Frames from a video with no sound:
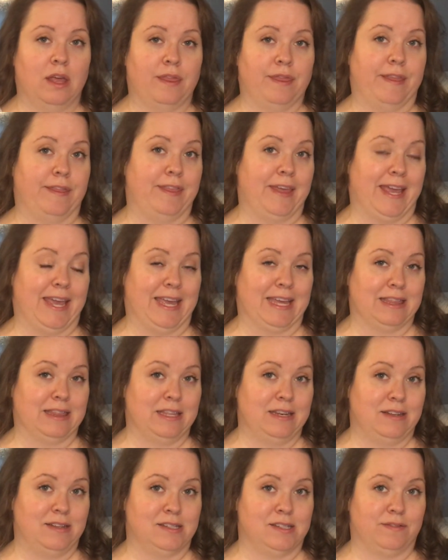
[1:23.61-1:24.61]
that the
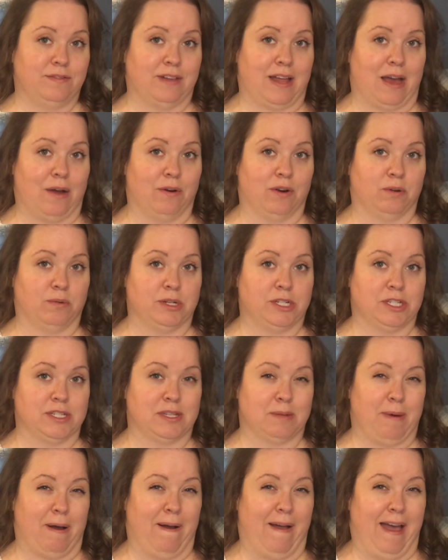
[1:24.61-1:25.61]
Anthony's flour, which is
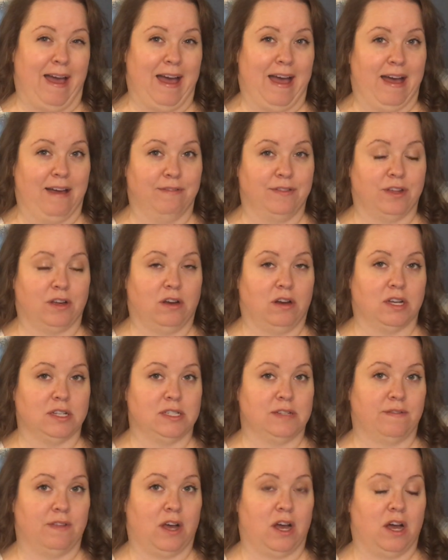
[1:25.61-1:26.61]
about half the
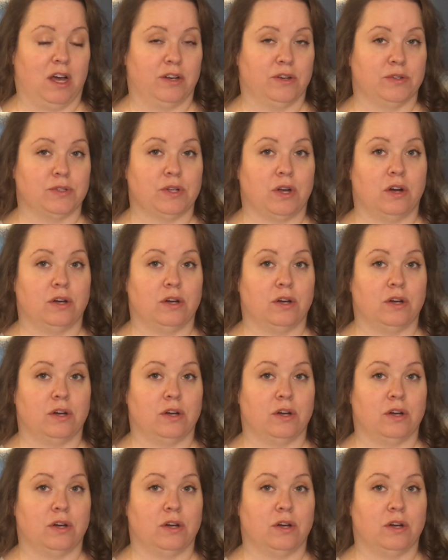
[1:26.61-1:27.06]
cost of the autos,